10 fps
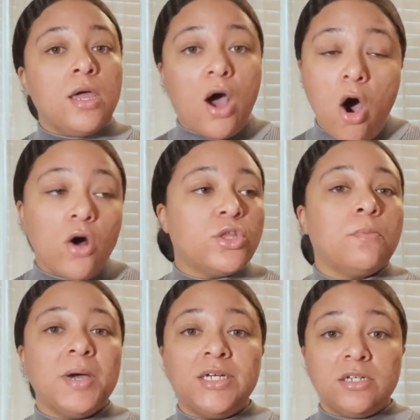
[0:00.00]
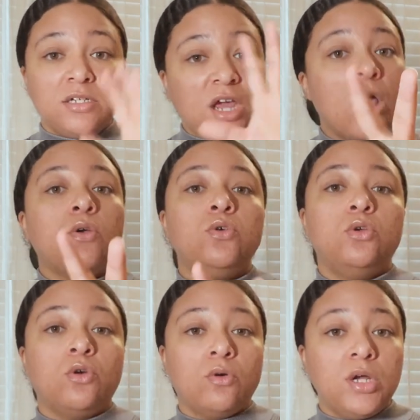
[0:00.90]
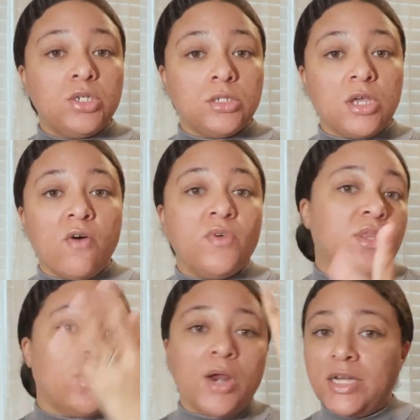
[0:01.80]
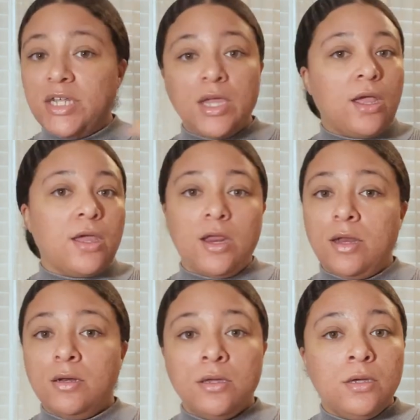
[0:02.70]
all their might to tell you to correct yourself and they're not taking it in.